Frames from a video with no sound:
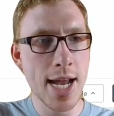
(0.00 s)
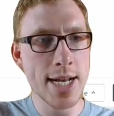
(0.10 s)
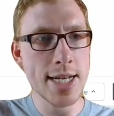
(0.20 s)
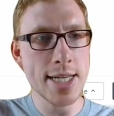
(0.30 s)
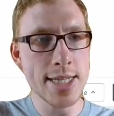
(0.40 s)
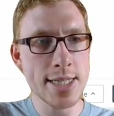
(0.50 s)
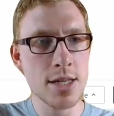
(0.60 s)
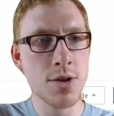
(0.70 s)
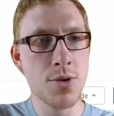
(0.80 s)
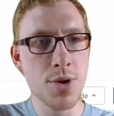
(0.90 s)
at least
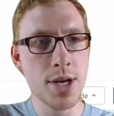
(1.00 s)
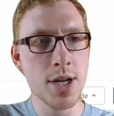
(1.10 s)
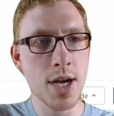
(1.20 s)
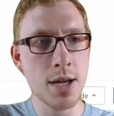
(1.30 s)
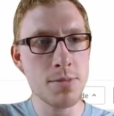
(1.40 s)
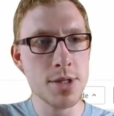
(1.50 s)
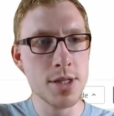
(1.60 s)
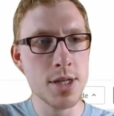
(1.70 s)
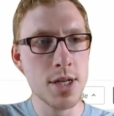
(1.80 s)
3 times.